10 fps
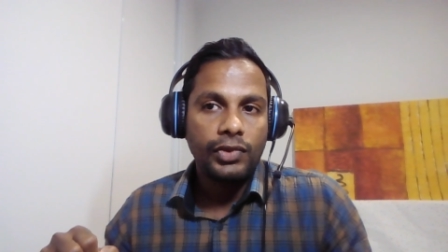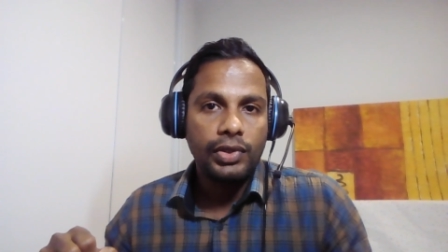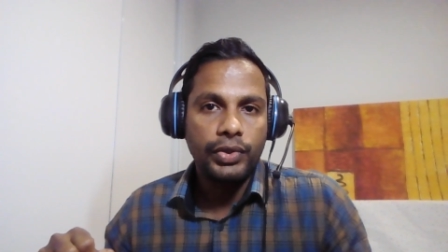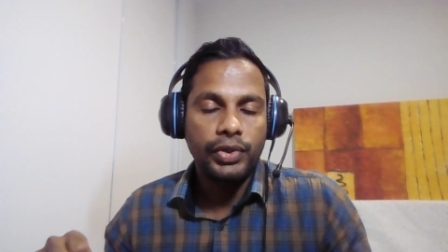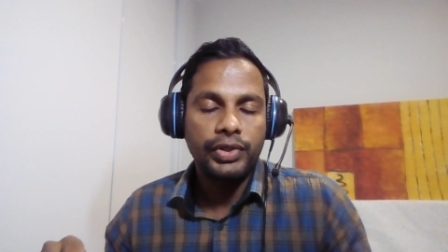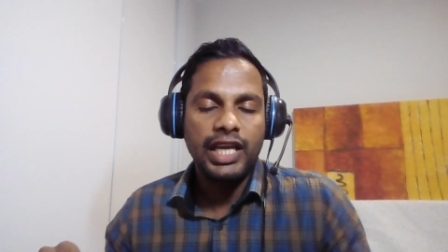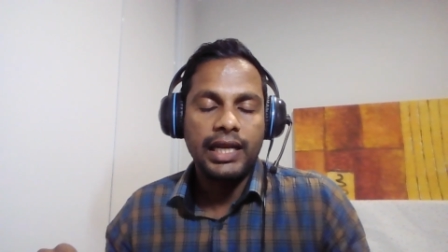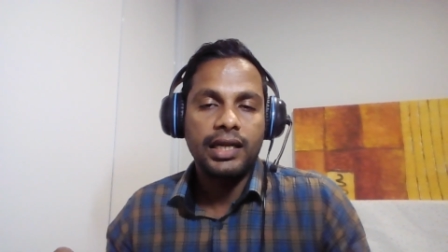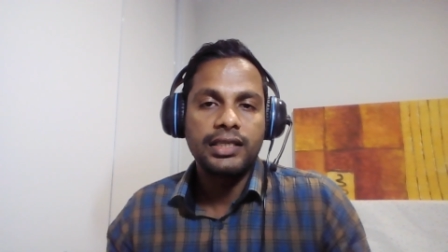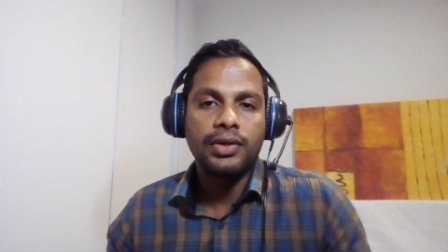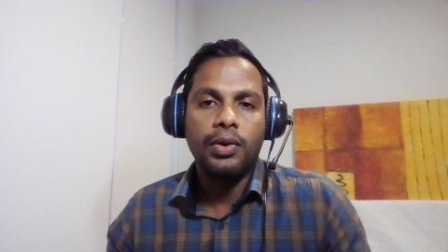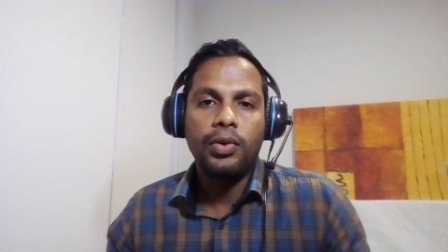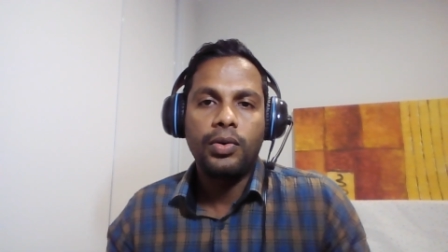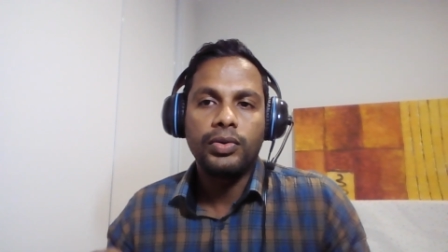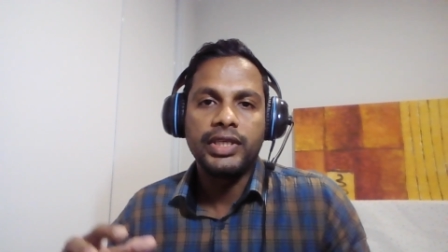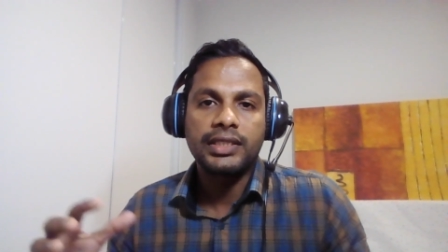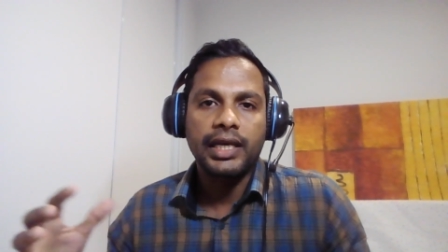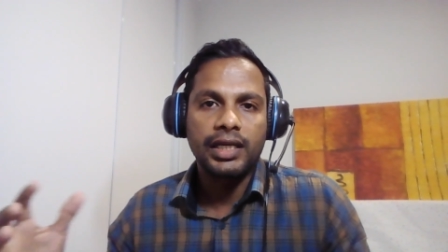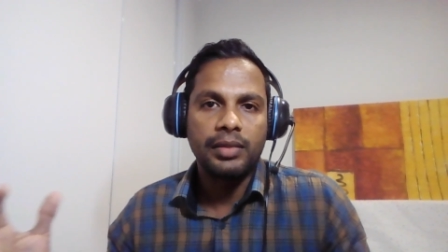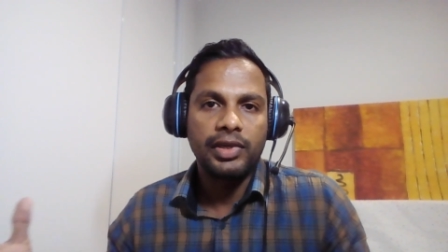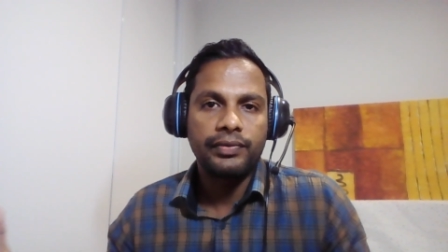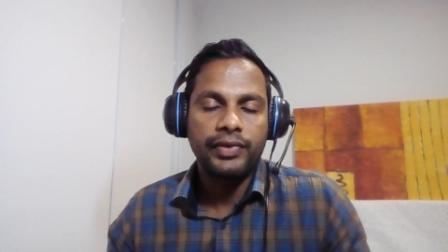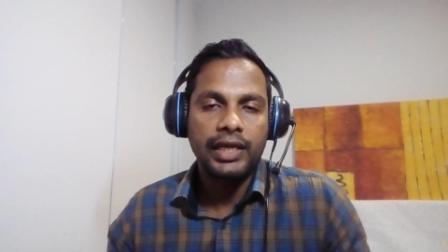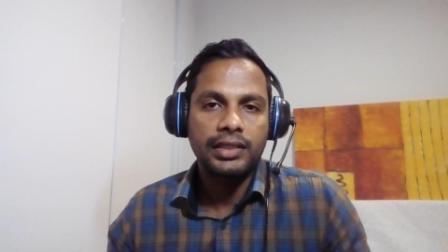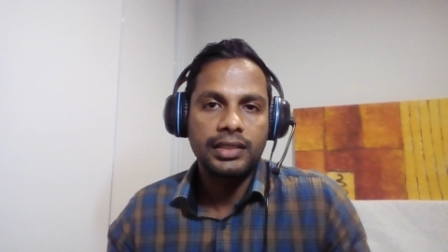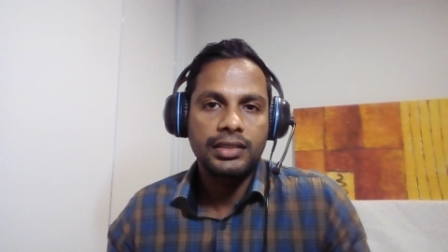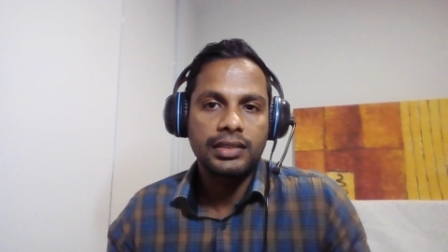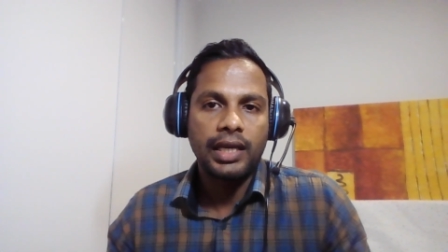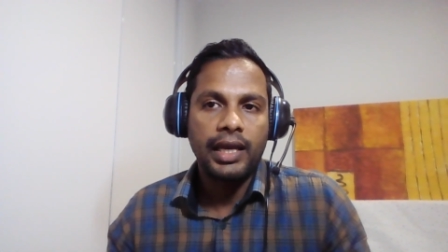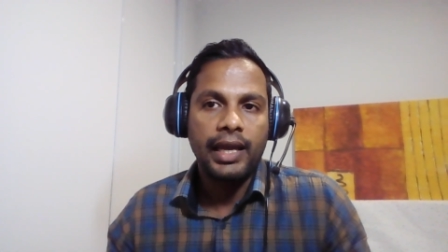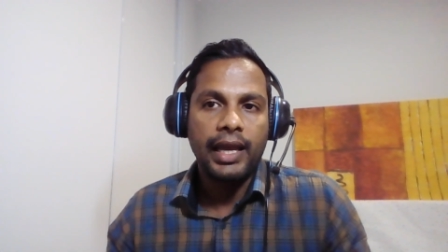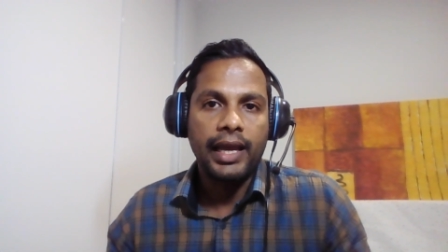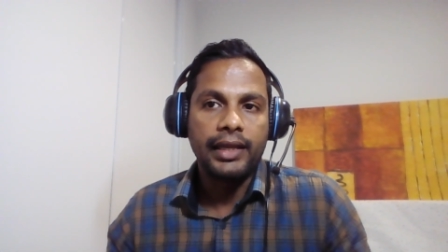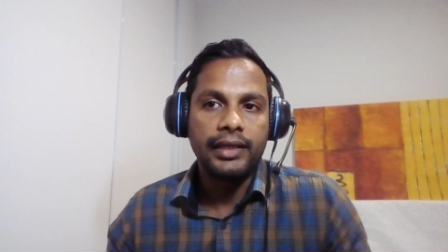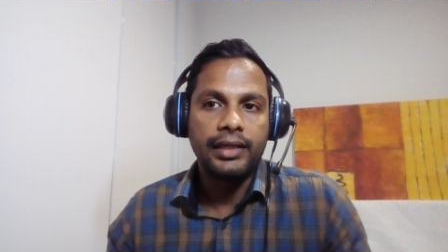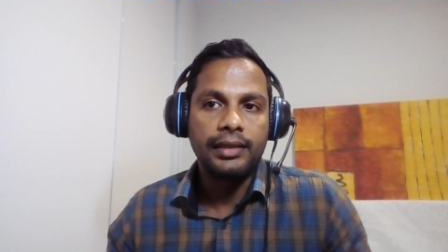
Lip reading: You're going to analyze all these economic factors, and